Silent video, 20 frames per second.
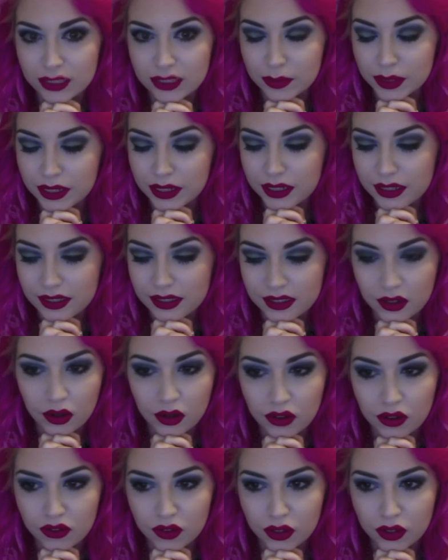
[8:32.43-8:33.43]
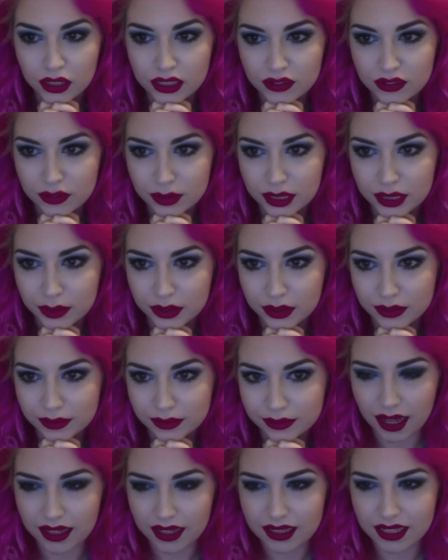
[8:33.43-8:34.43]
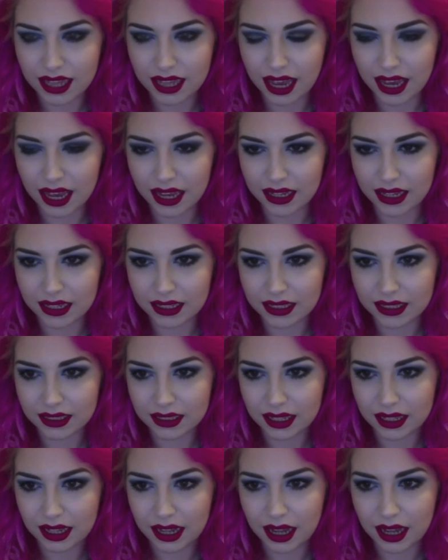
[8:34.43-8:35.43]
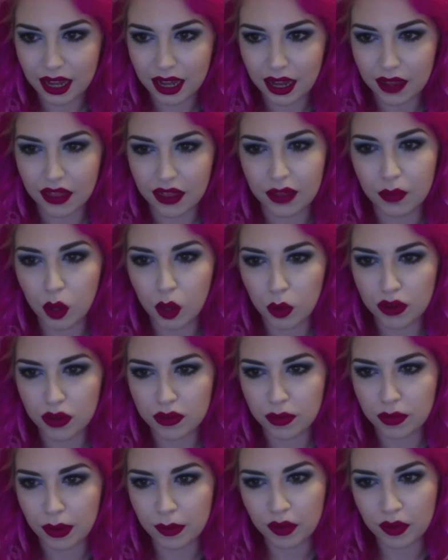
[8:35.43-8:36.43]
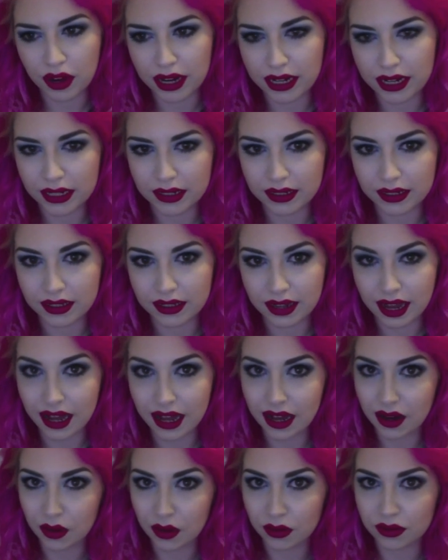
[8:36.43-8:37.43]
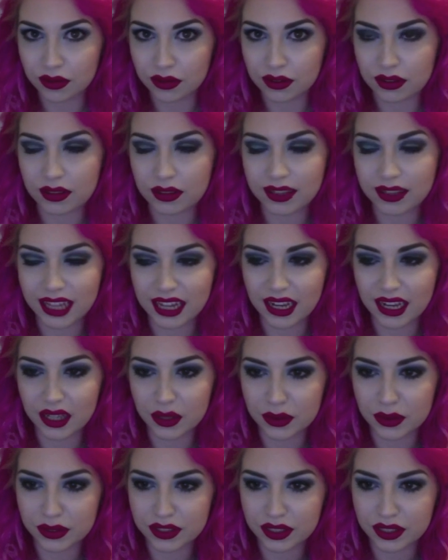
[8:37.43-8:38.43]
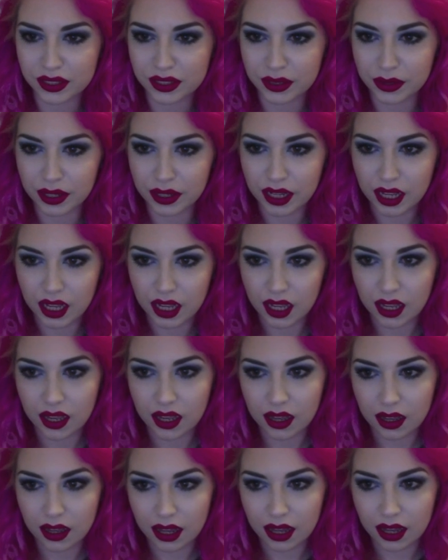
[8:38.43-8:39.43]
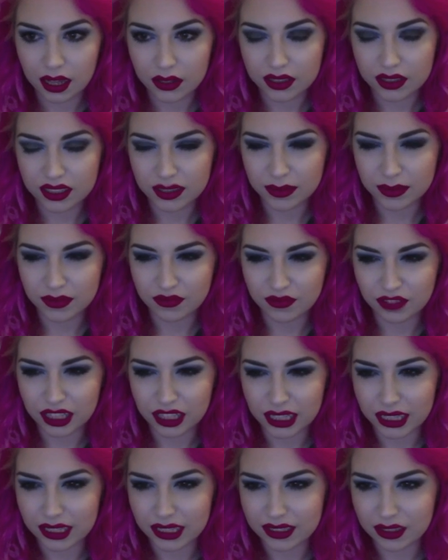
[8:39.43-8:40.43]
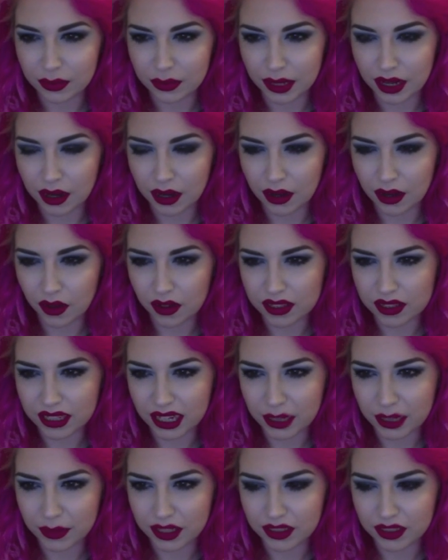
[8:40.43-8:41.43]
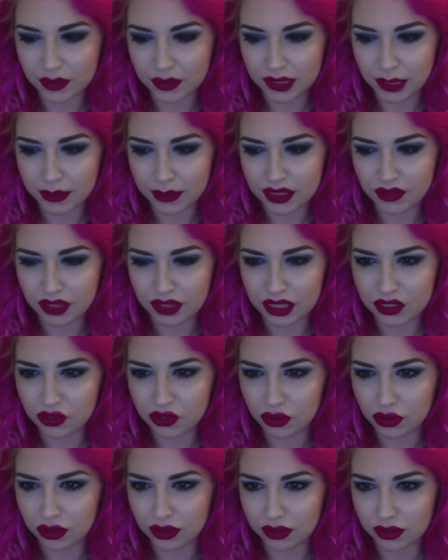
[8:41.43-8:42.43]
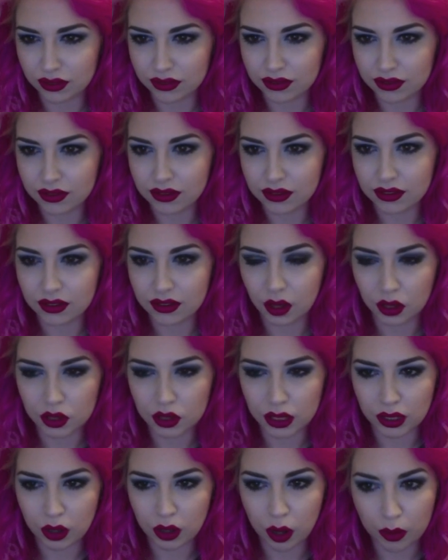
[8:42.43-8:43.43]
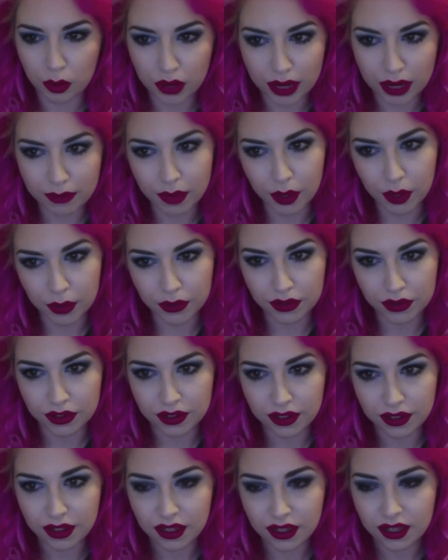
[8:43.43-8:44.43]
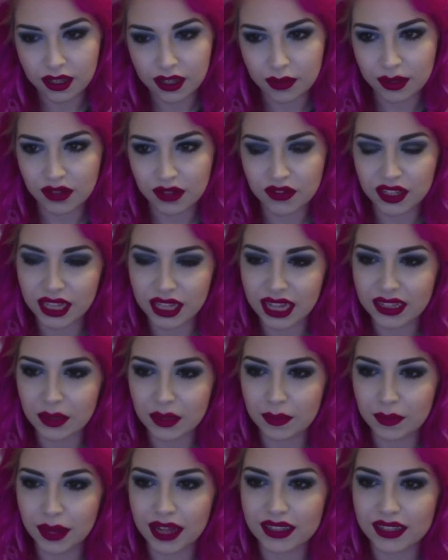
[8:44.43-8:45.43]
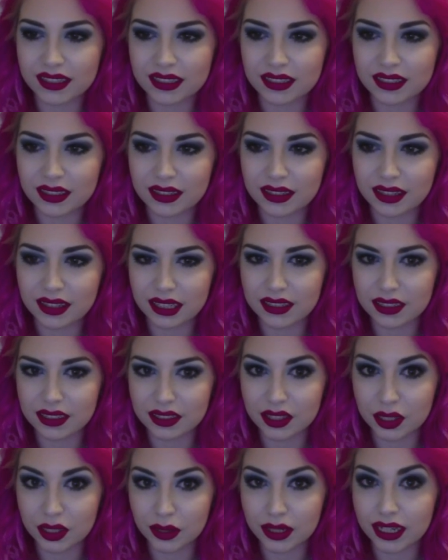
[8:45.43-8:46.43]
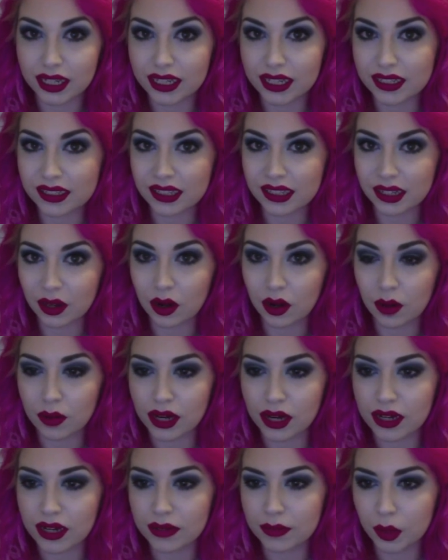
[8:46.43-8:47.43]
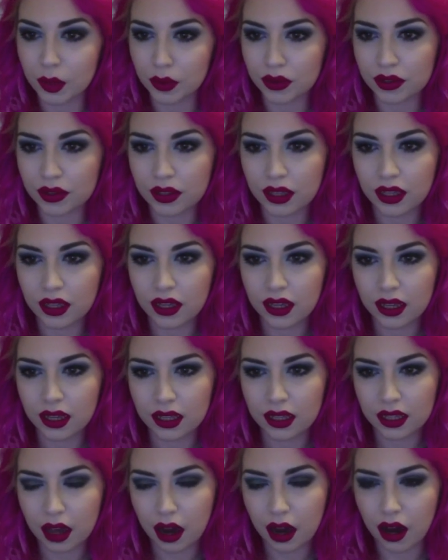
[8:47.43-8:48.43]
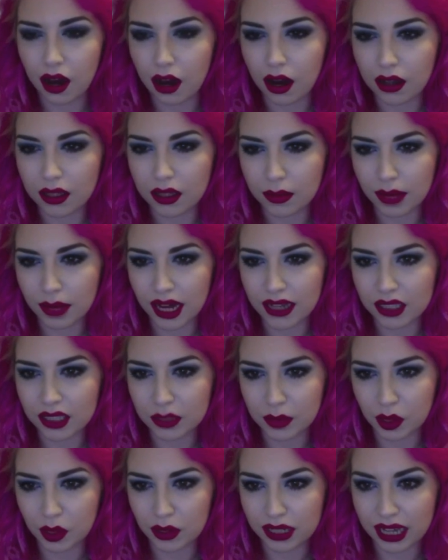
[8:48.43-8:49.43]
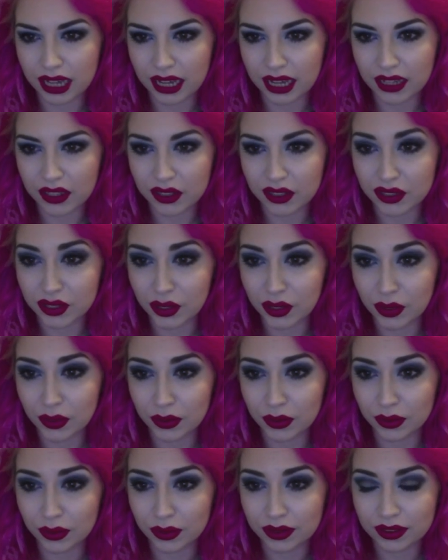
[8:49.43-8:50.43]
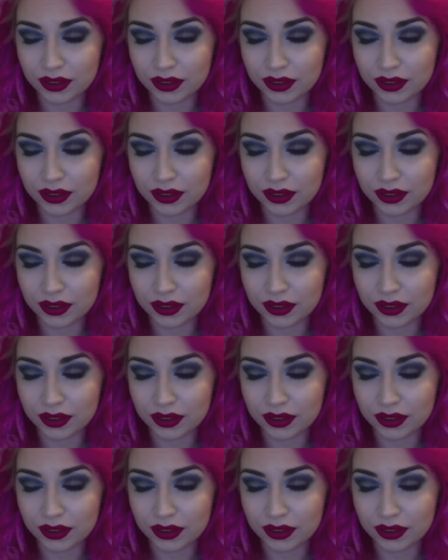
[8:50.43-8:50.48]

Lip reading: Because all four are different people. I'd say I think more with my brain now than I used to. I used to really listen to my heart all the time, and sometimes I really struggle not to incorporate both, but I feel like the best thing to do is incorporate both your heart, your mind, your body, your soul.